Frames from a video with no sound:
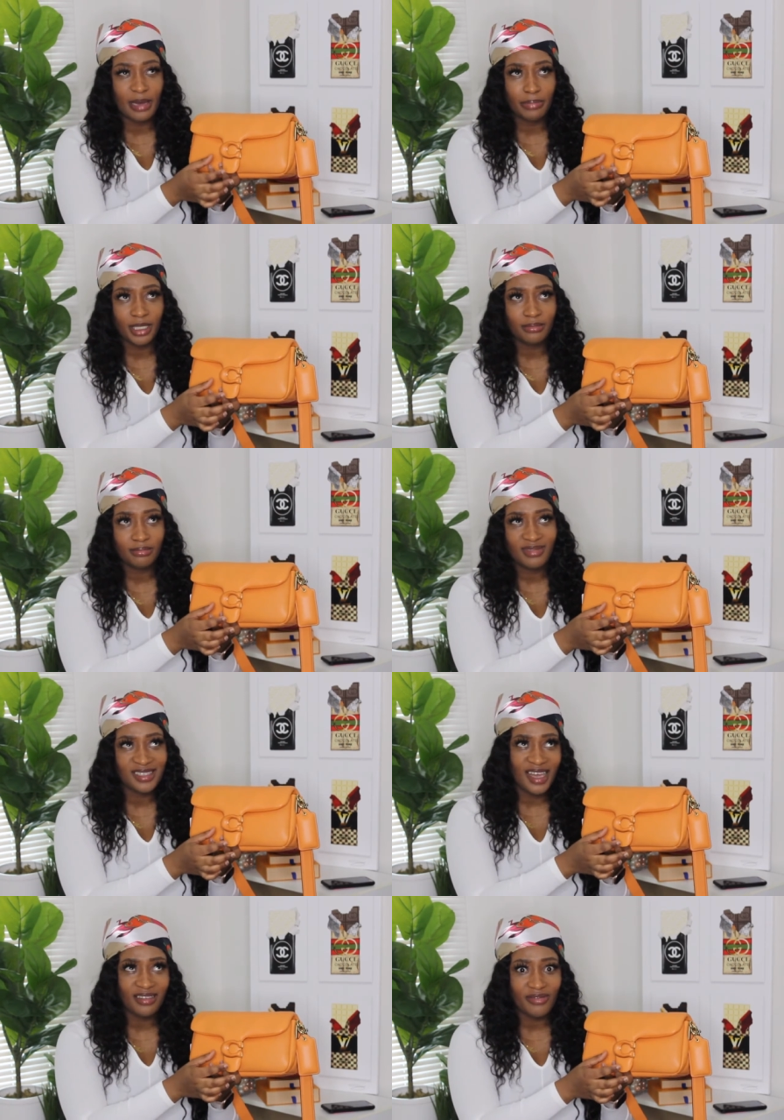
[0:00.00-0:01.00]
Emblem
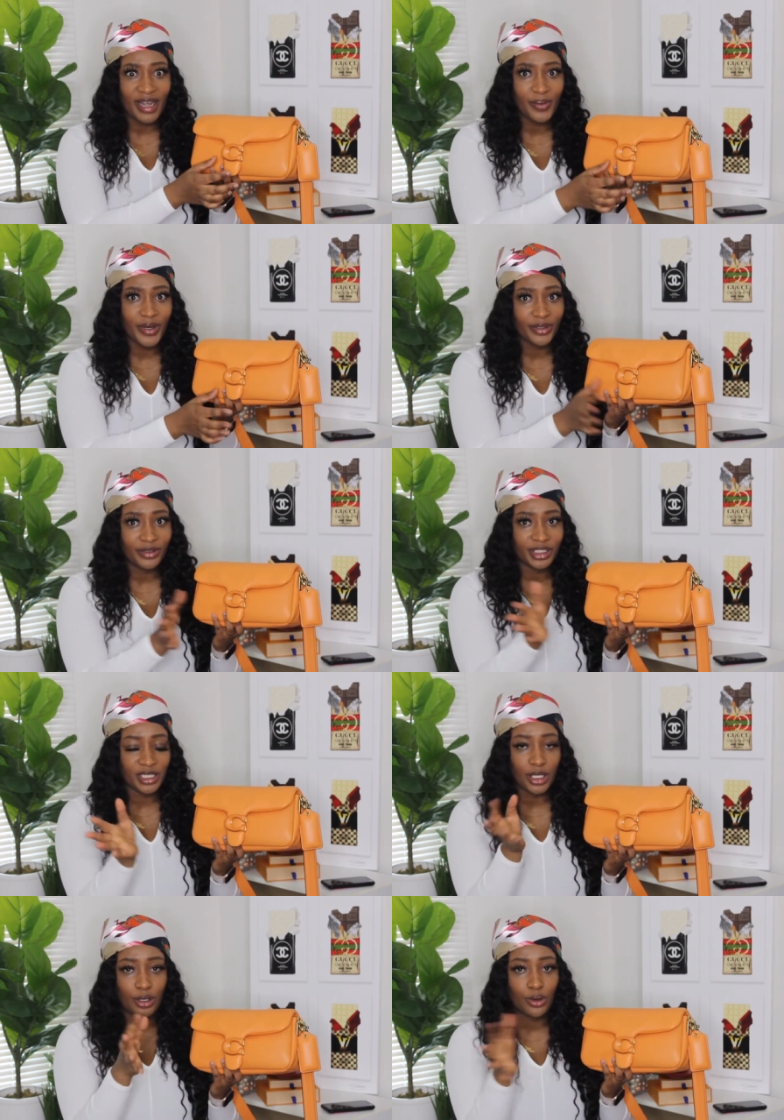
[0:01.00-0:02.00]
is that the right word, or
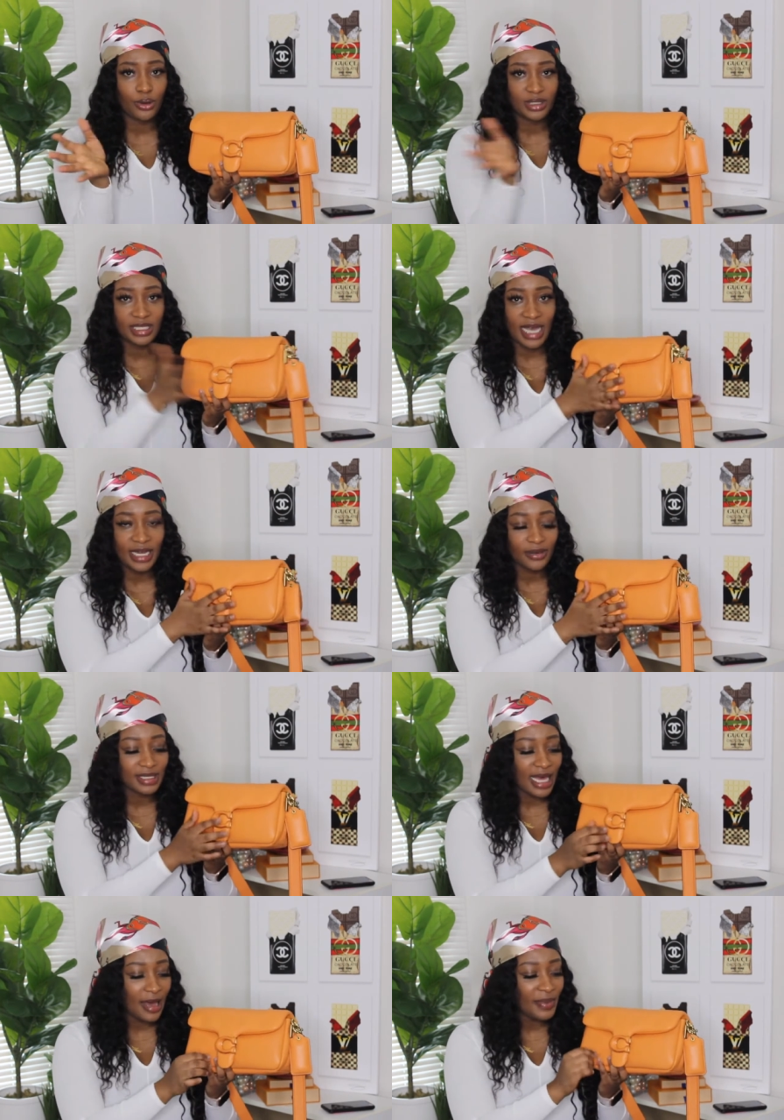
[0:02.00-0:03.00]
just a gold sign
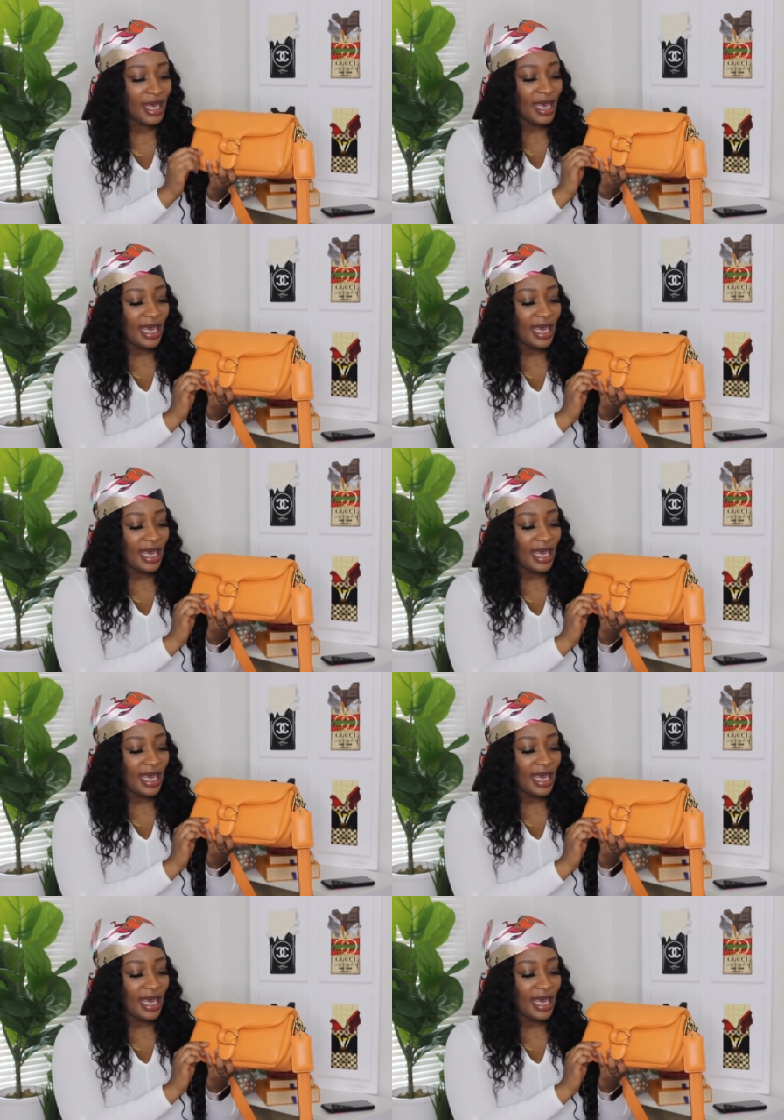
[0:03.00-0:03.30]
on top?